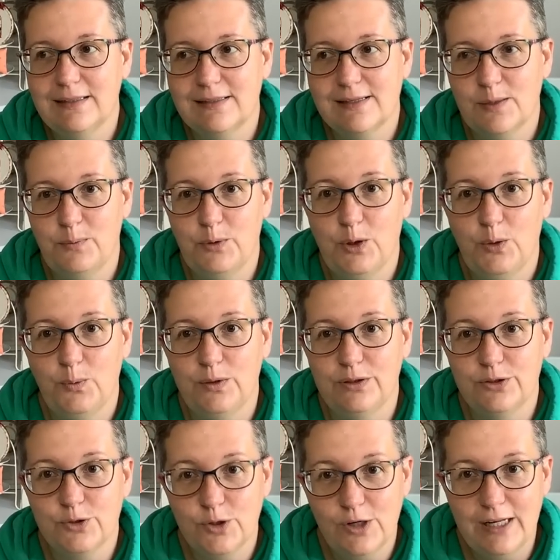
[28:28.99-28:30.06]
someone who will
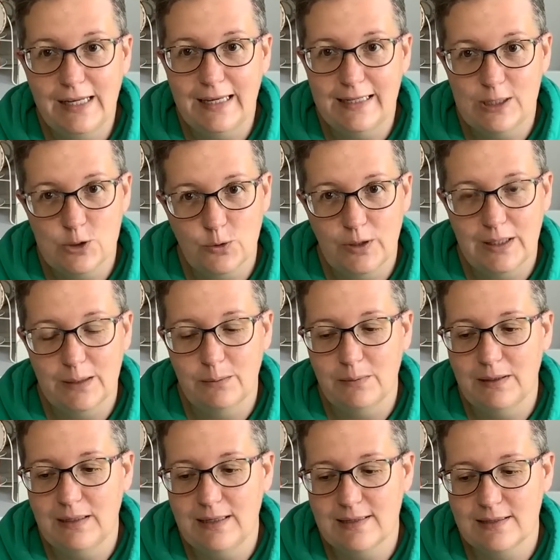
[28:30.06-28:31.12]
truly enjoy them
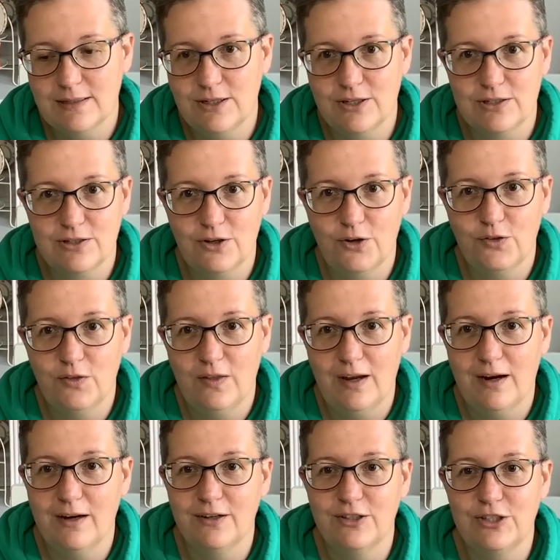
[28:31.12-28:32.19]
and isn't just out
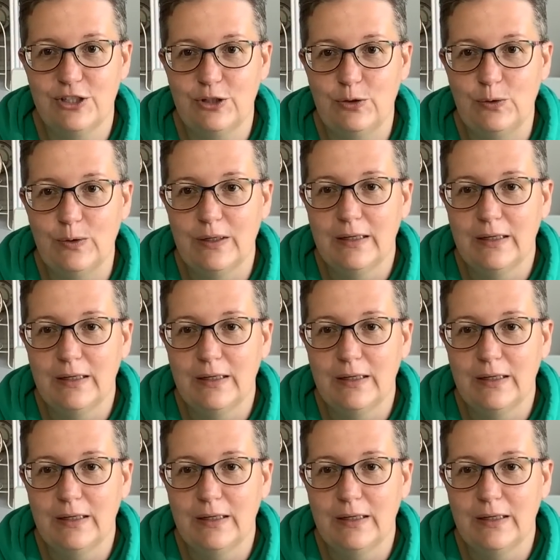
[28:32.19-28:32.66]
there to